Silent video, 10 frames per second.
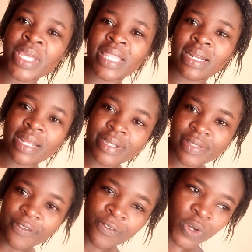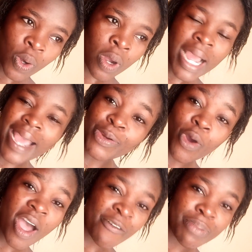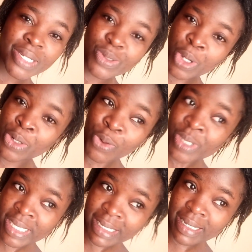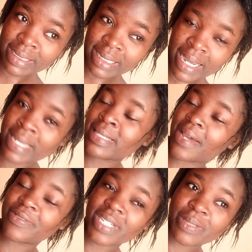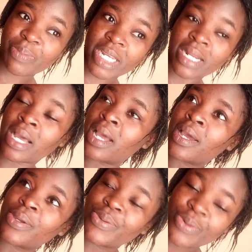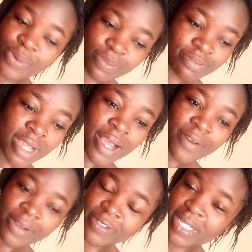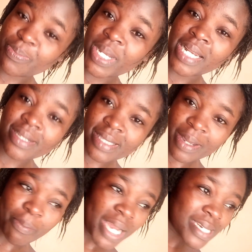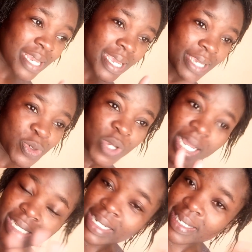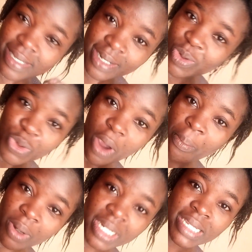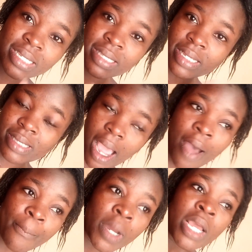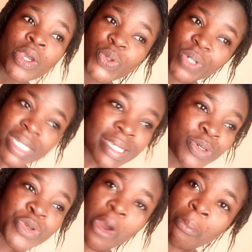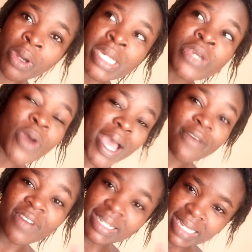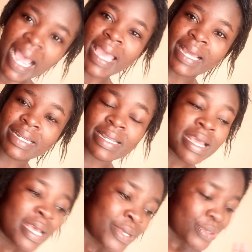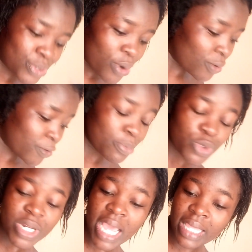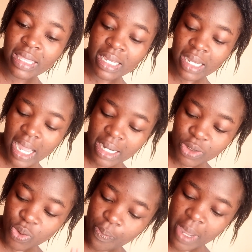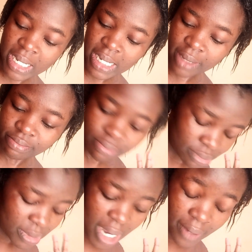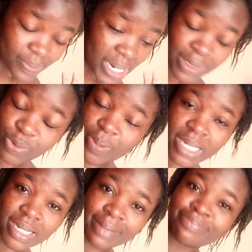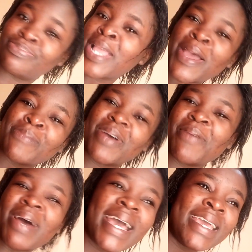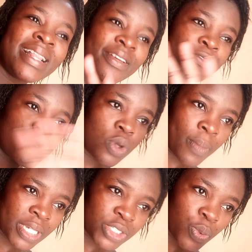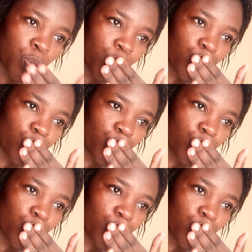the next vlog. I know I've been so inconsistent, guys. I've just been, you know, I've just been listening, but ikituyati, listening to your body is a scam. You listen to your body, you are ever tired. So from today I think I'll do better. Bye bye, love you so much.